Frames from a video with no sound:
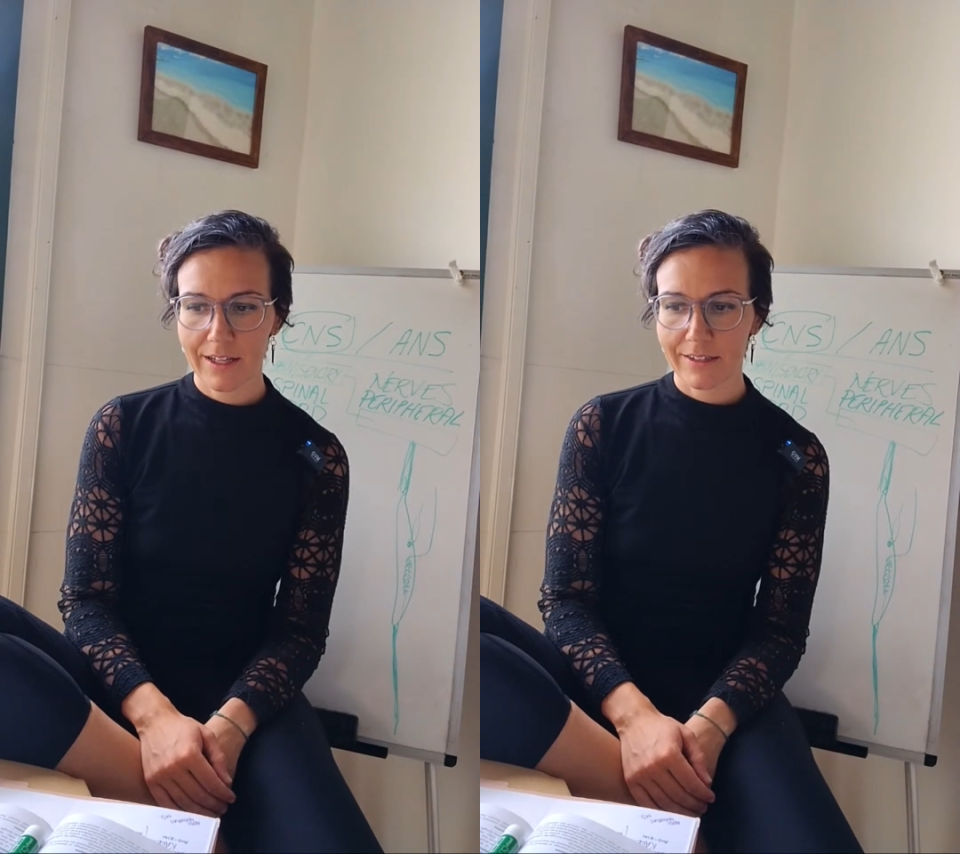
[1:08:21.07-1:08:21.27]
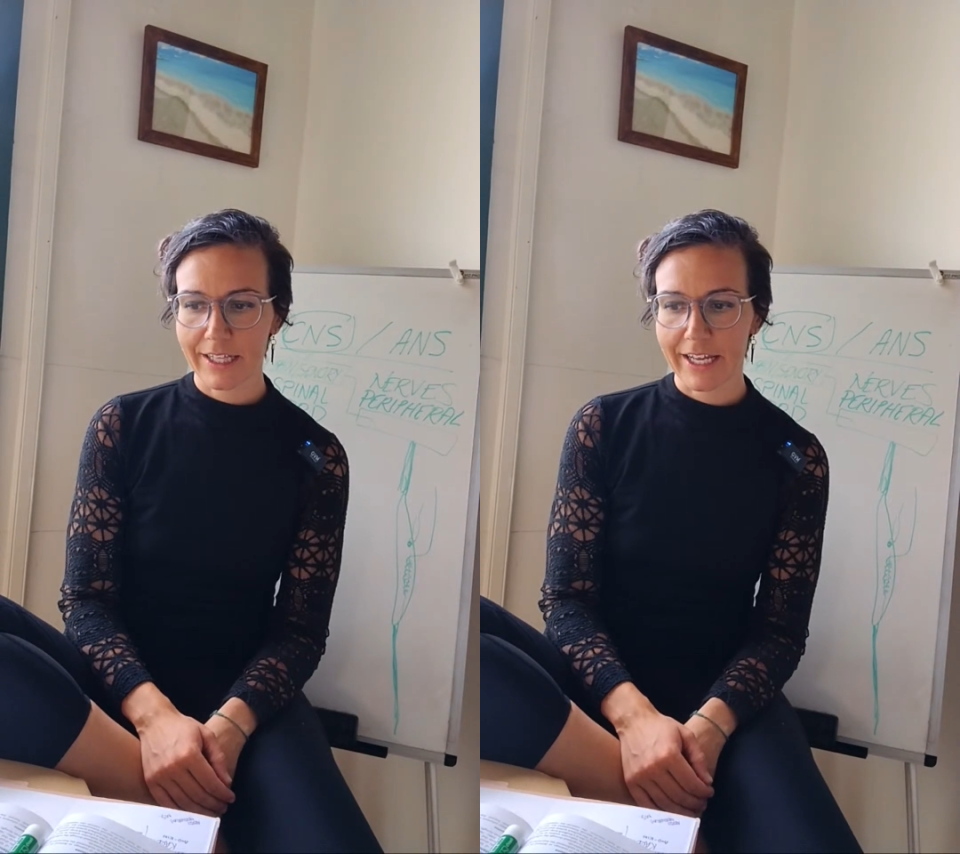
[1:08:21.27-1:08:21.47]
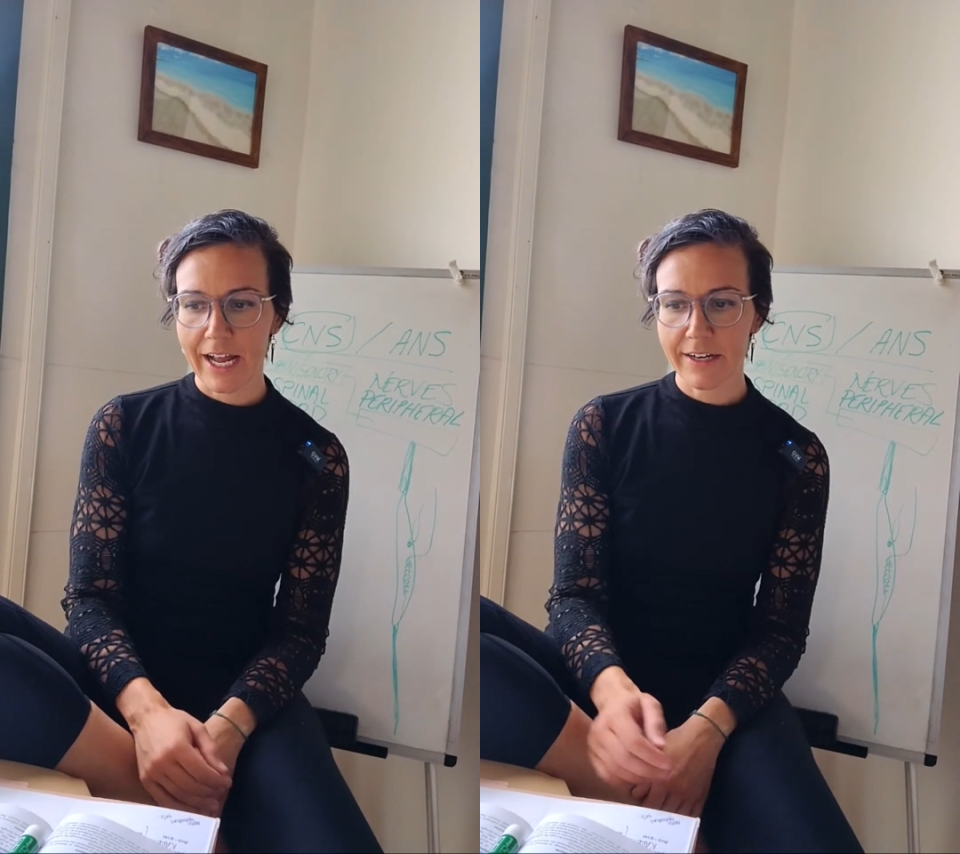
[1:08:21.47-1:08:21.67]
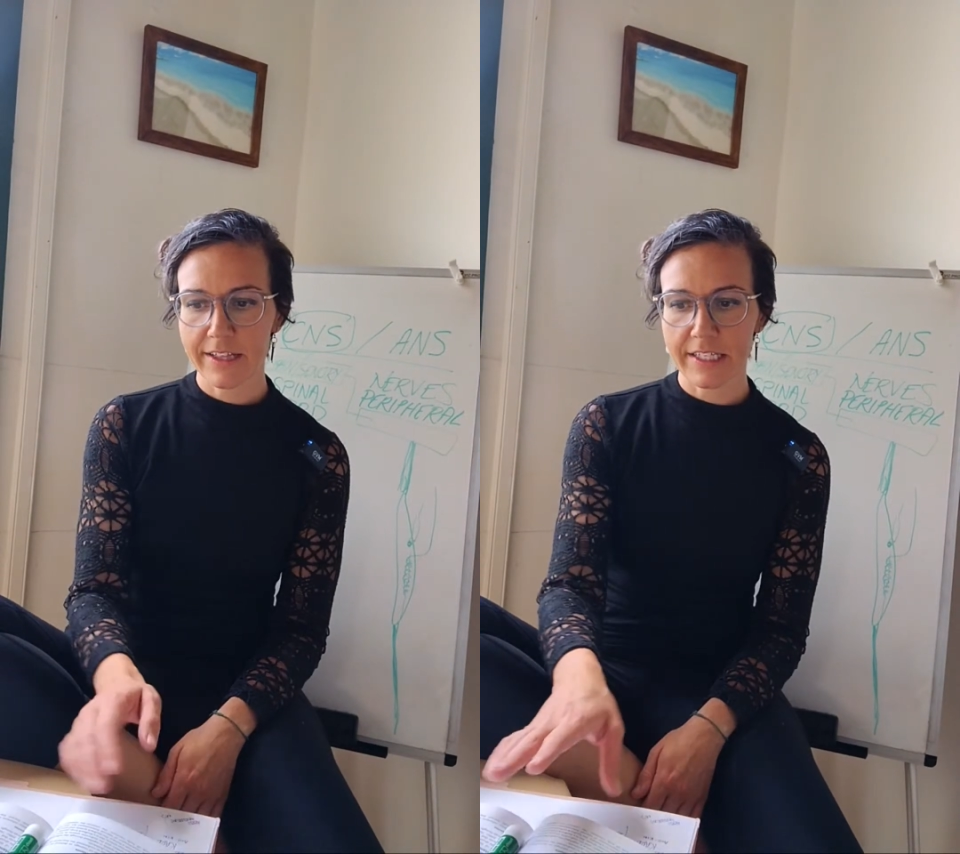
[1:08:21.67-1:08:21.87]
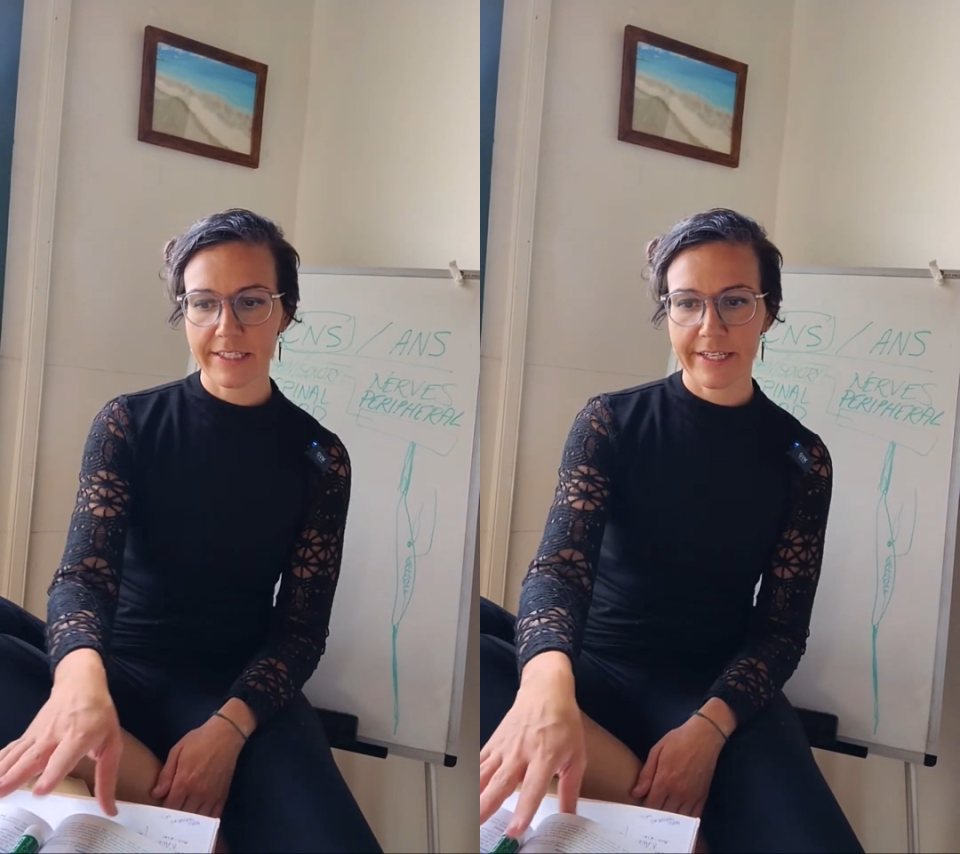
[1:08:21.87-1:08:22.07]
like kind of
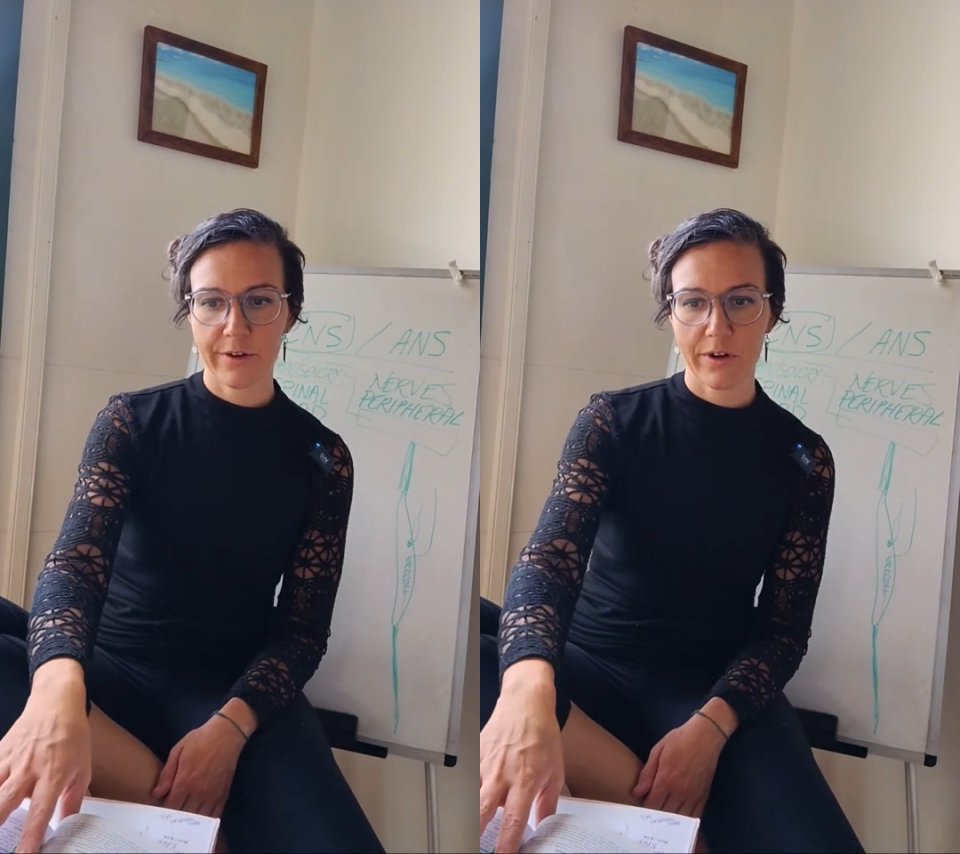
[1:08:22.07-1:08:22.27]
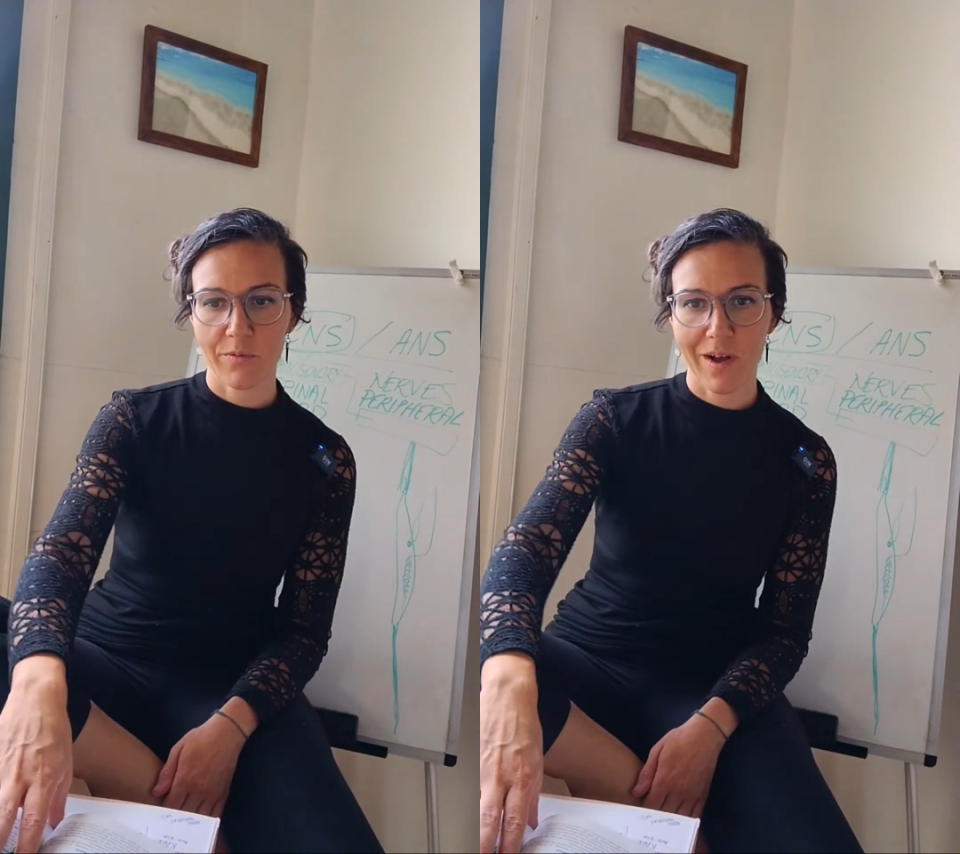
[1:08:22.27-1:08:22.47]
the secret